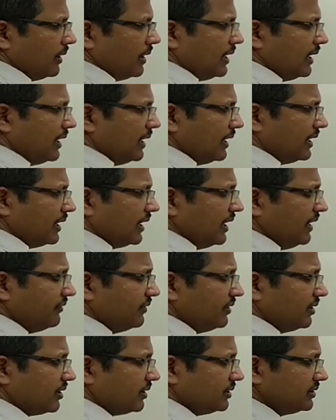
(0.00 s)
And
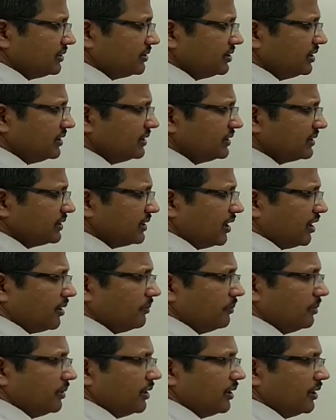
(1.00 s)
if there are 6
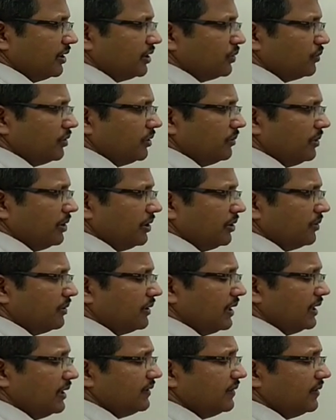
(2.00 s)
carbon, it will be
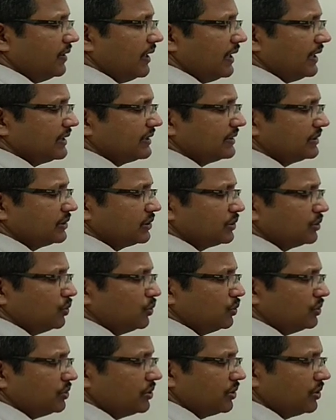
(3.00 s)
known as
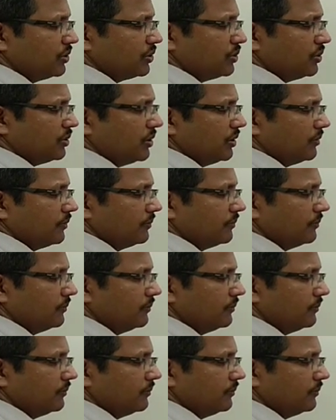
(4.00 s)
hexose sugar.